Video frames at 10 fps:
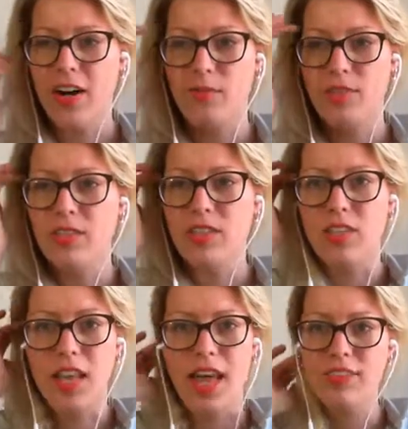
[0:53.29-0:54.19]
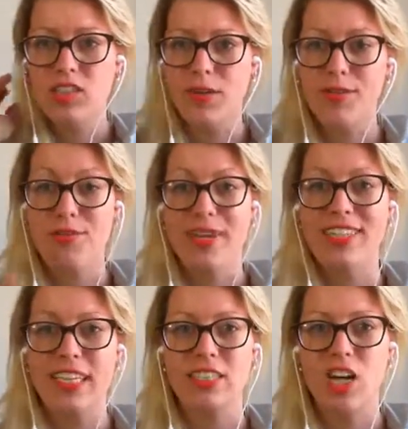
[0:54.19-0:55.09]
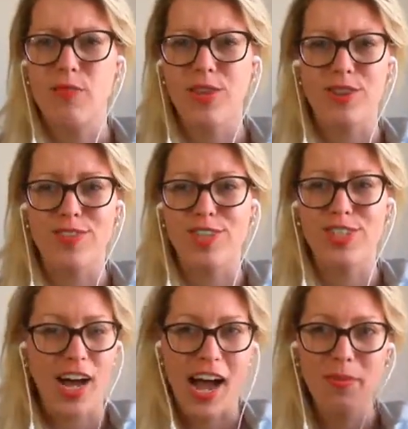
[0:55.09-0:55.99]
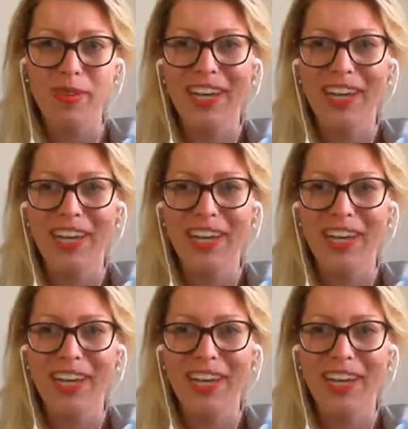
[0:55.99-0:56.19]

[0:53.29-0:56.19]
I'm live streaming from my desktop for the first time,